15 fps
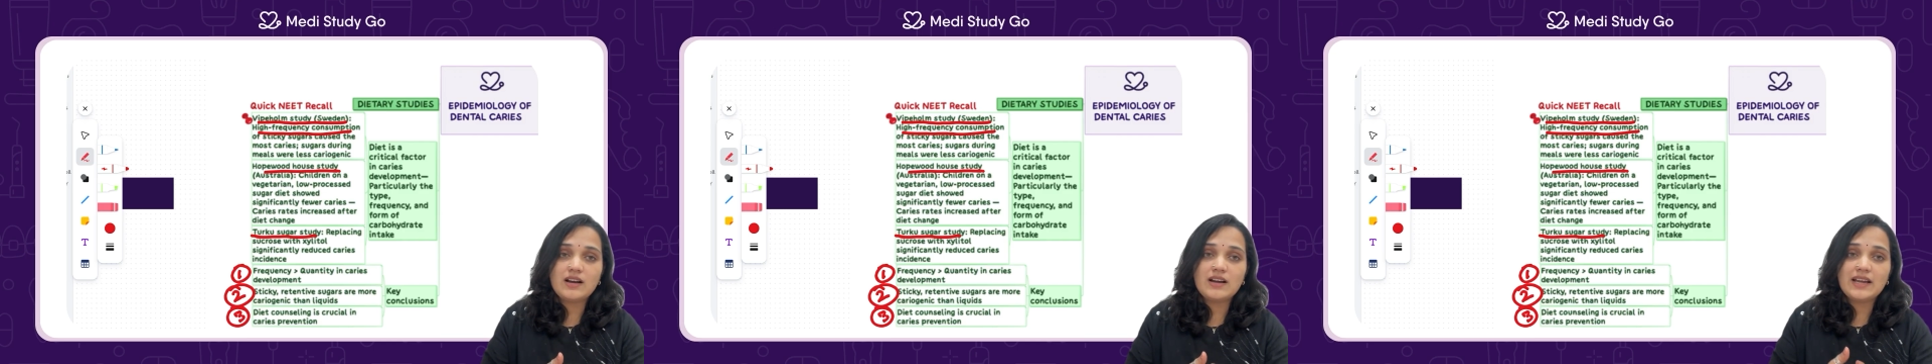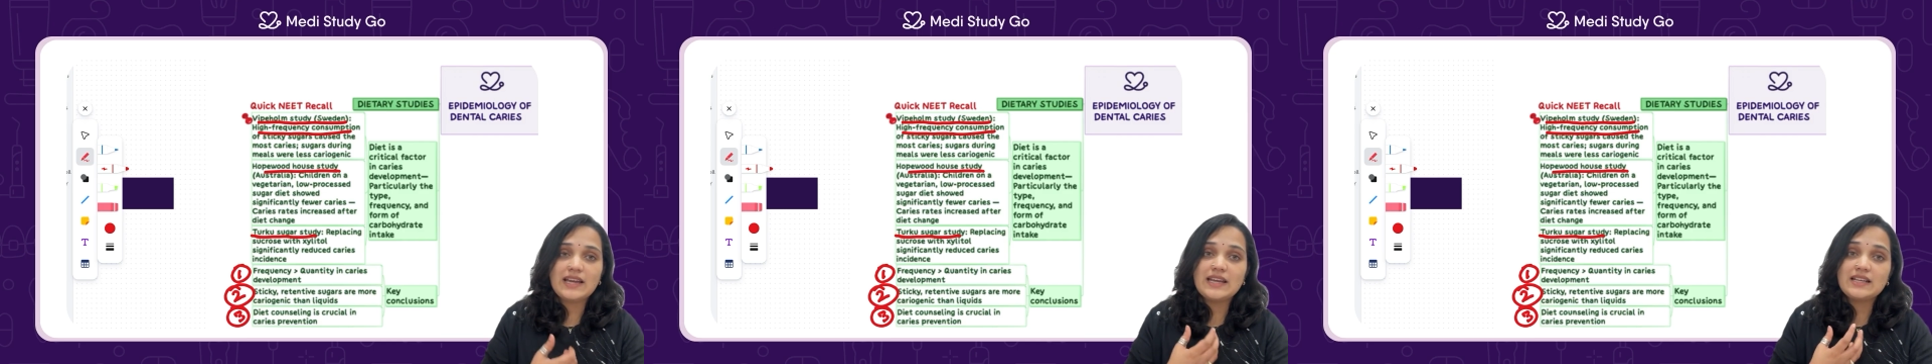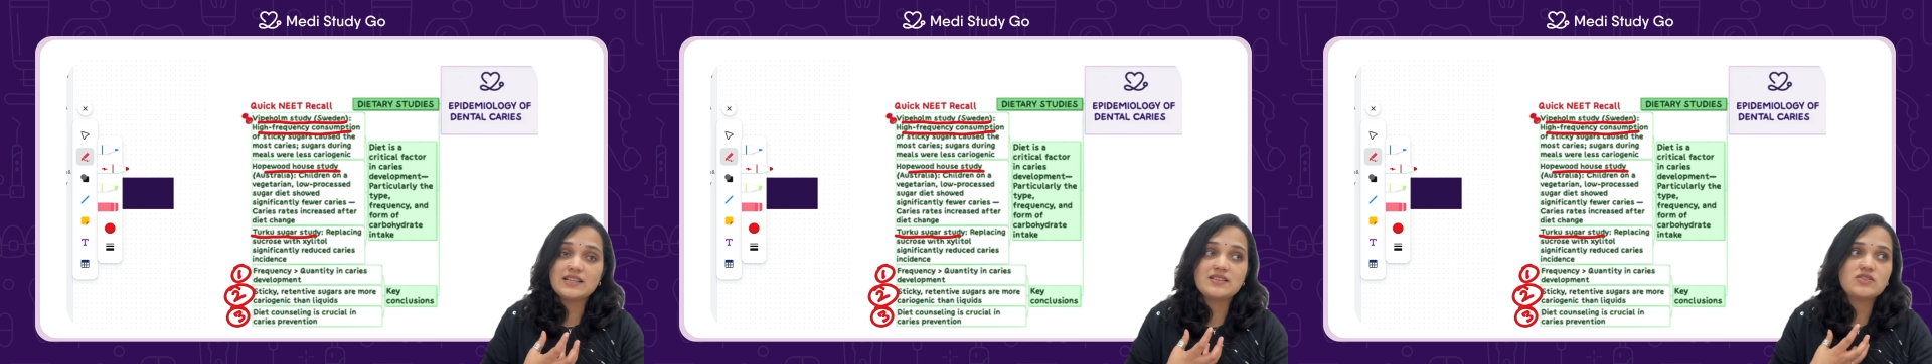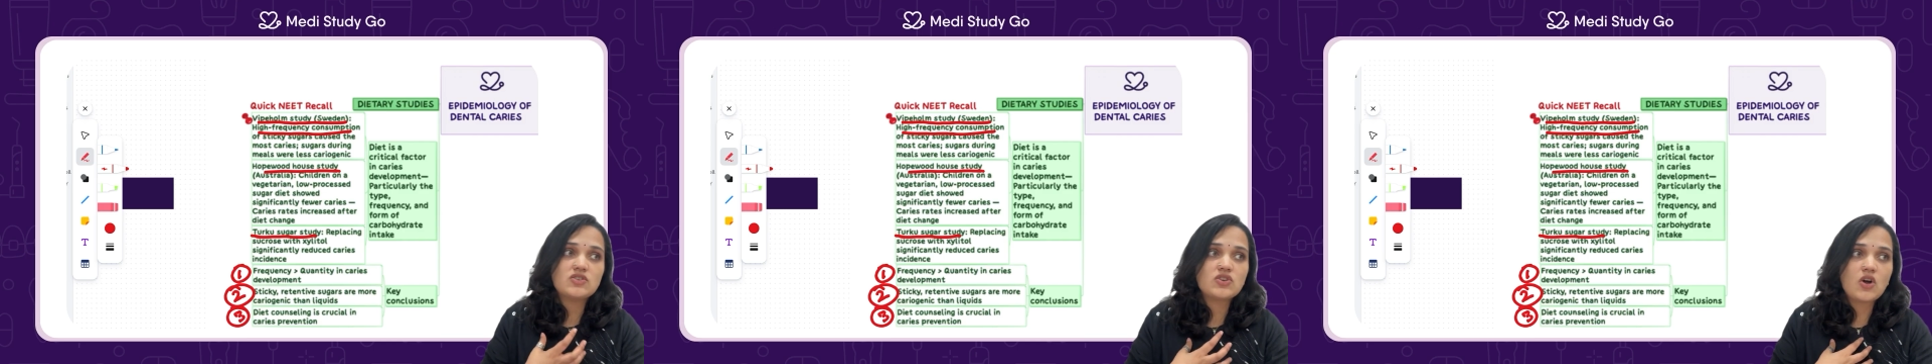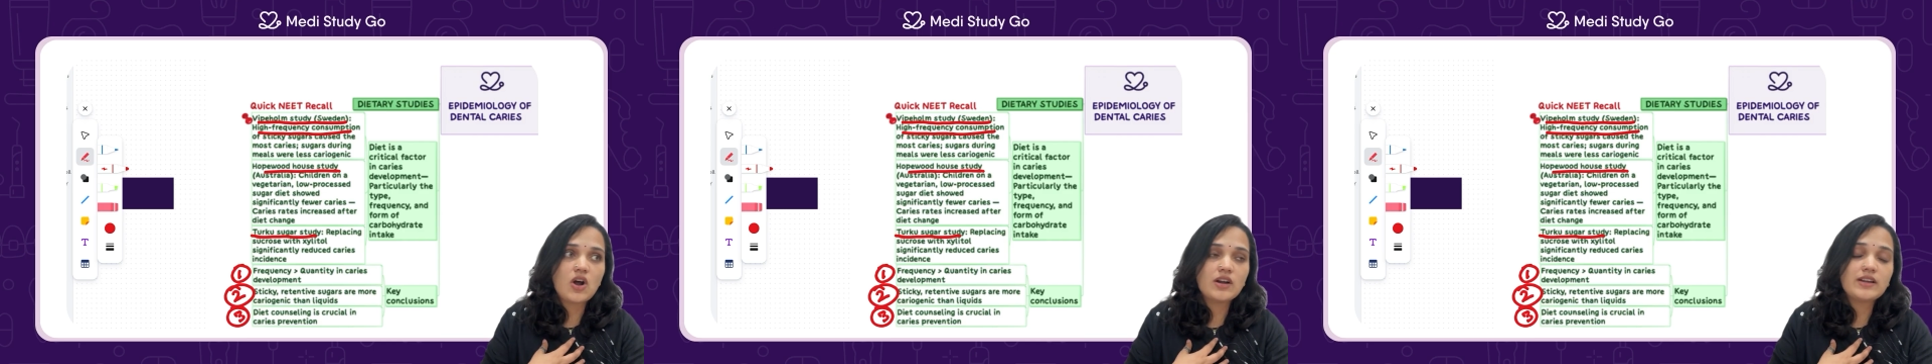It is
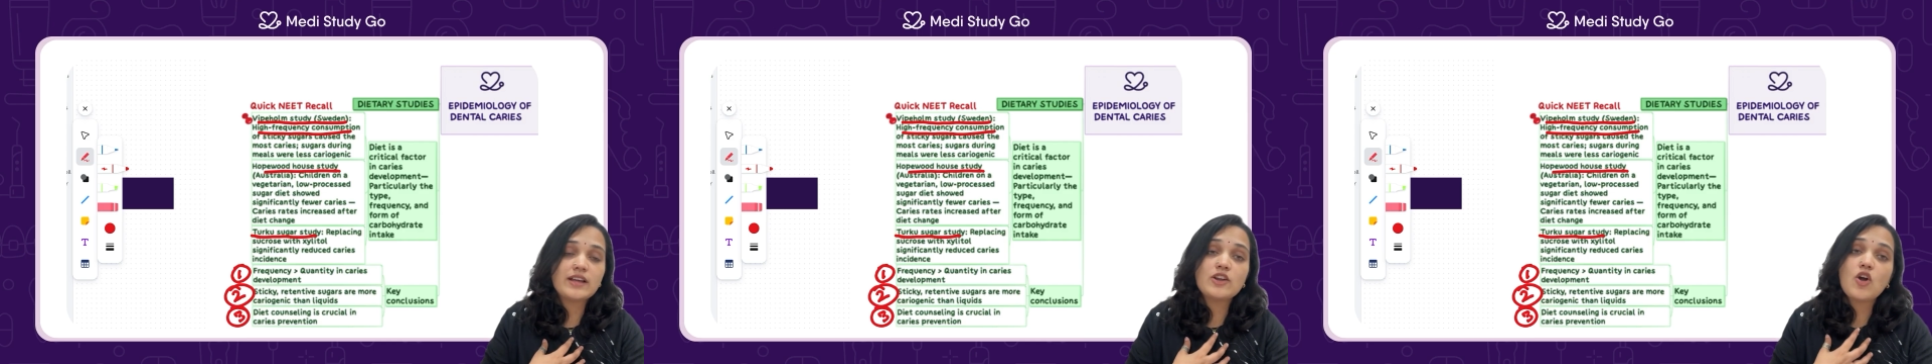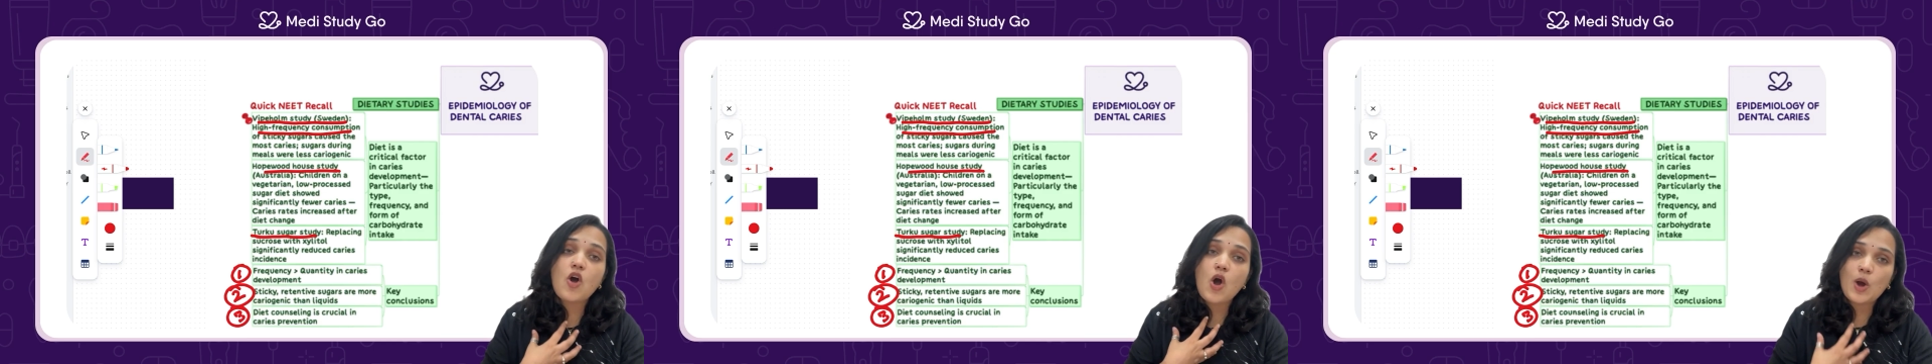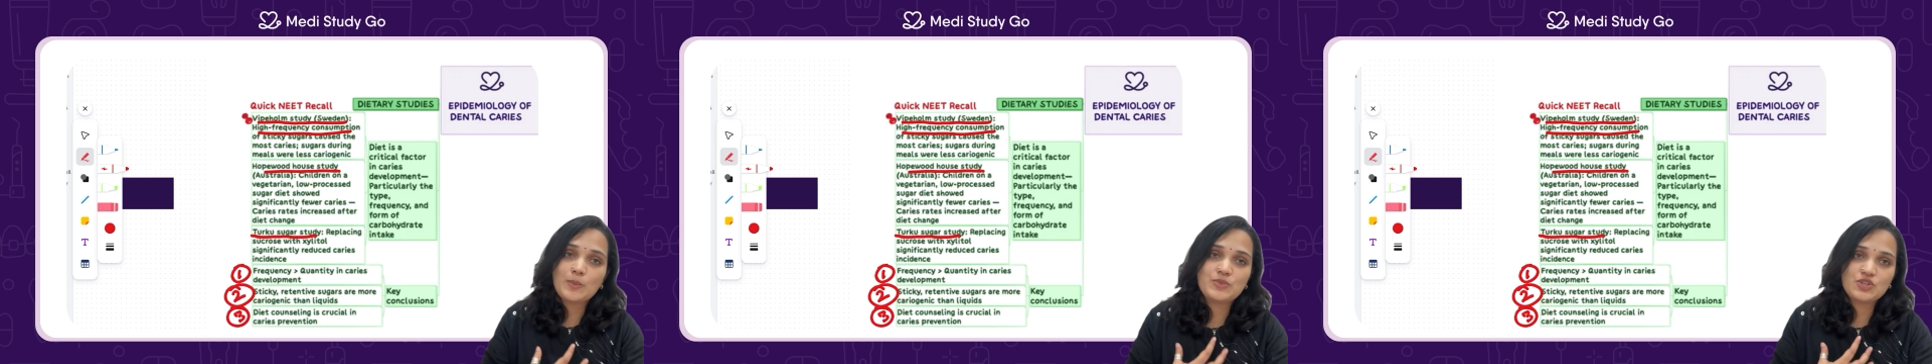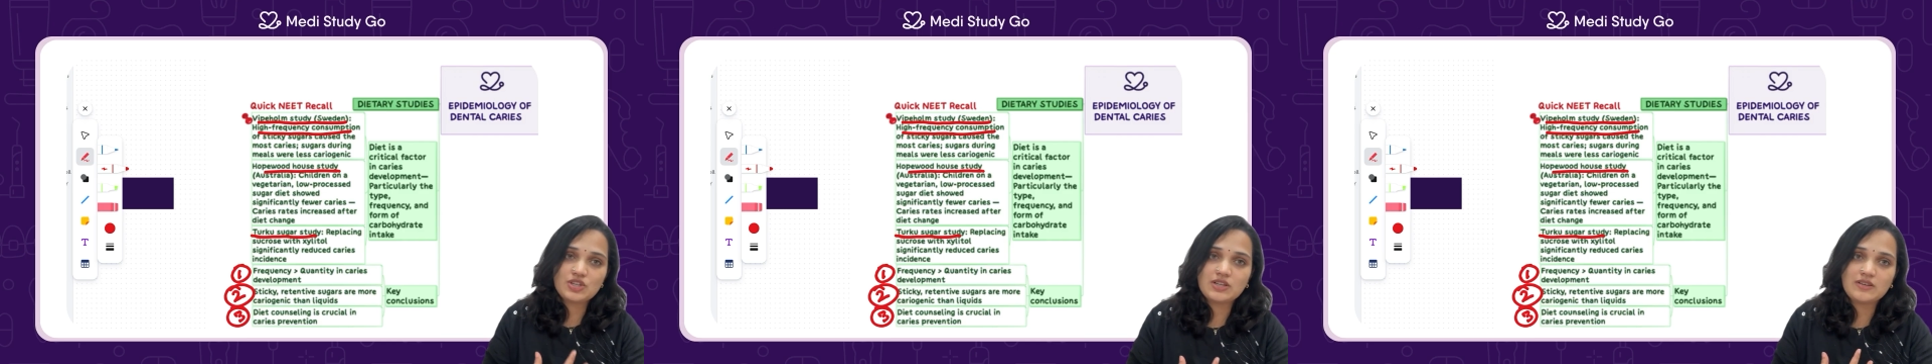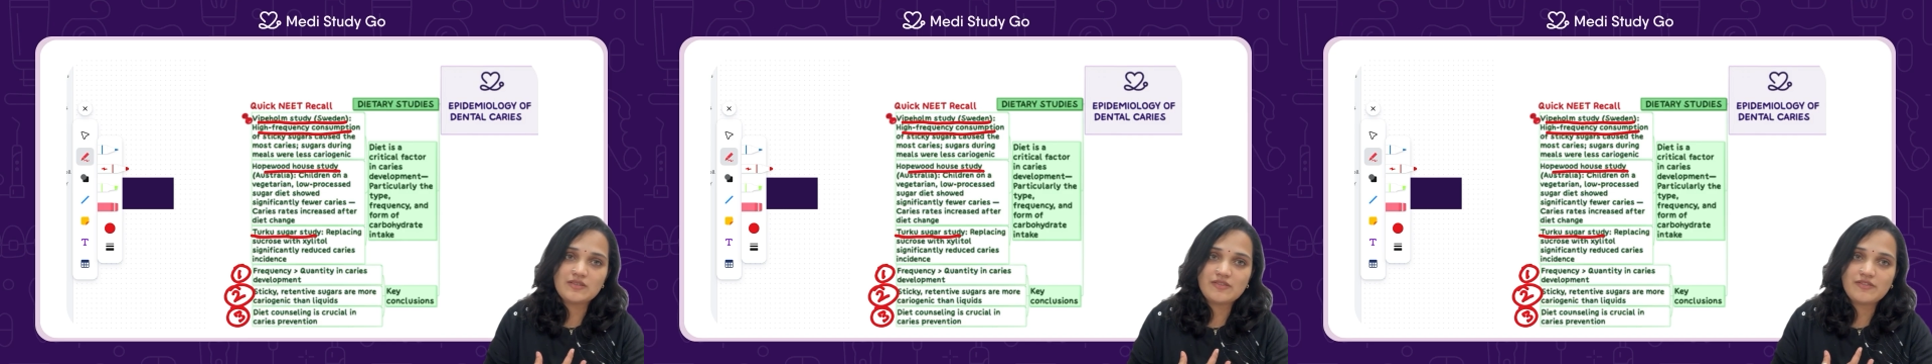not an
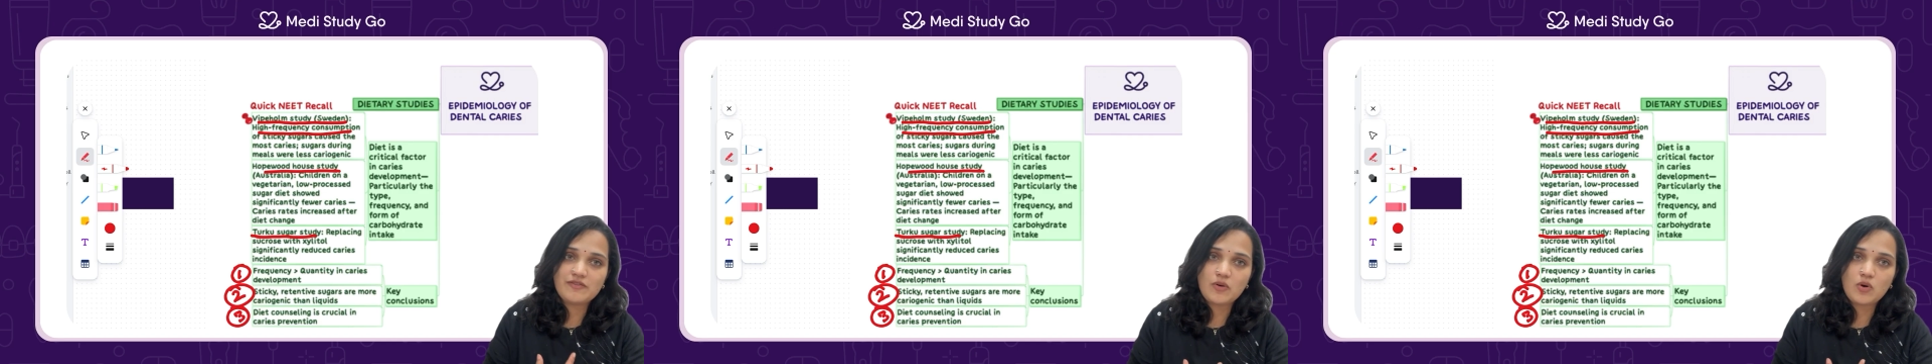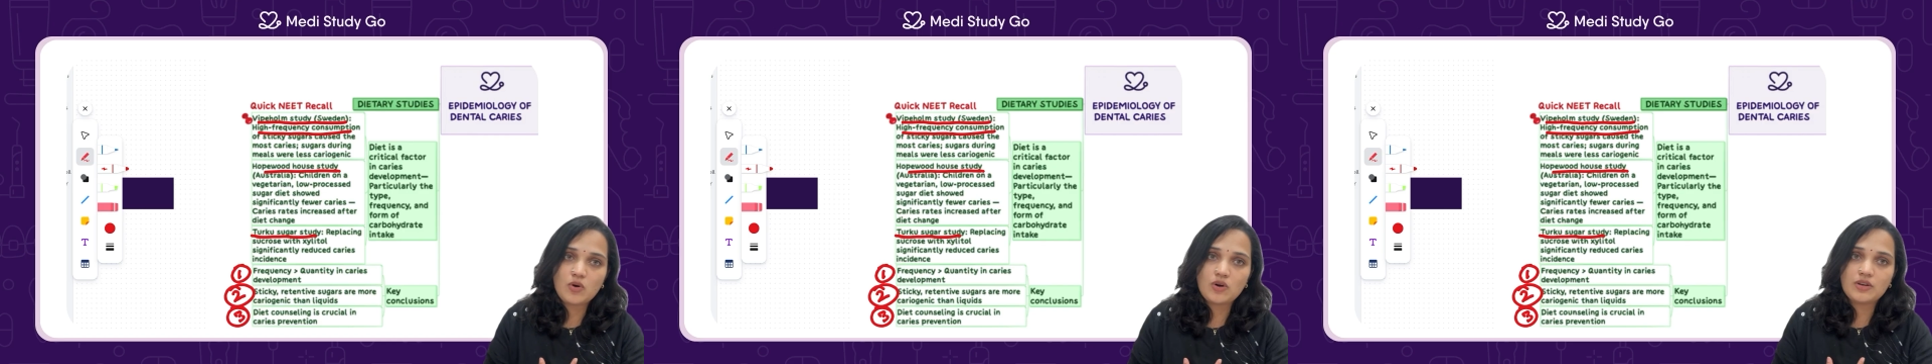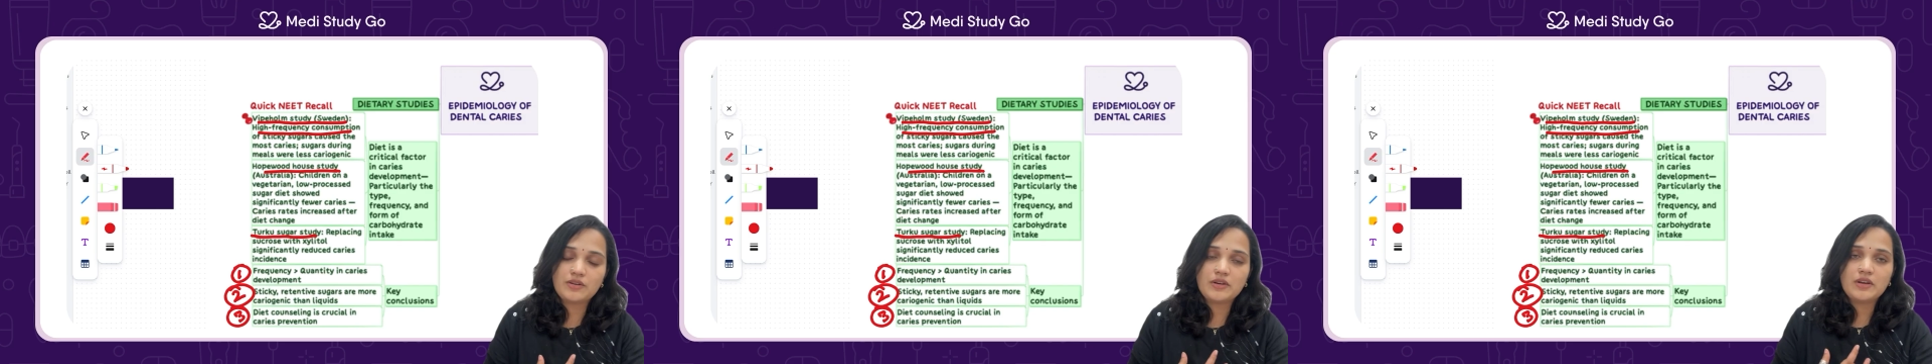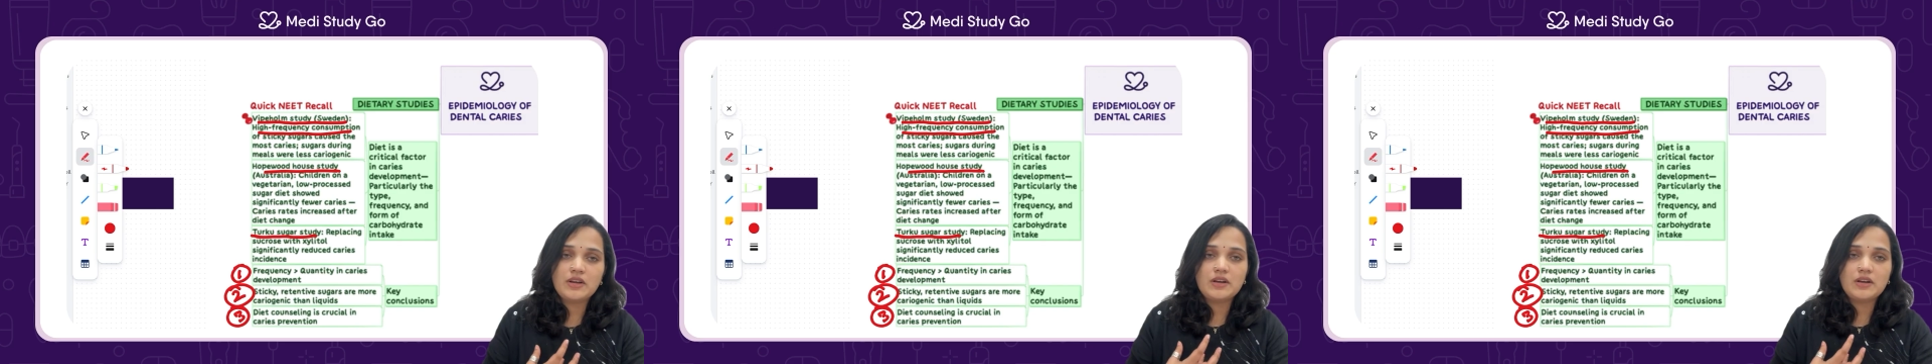option for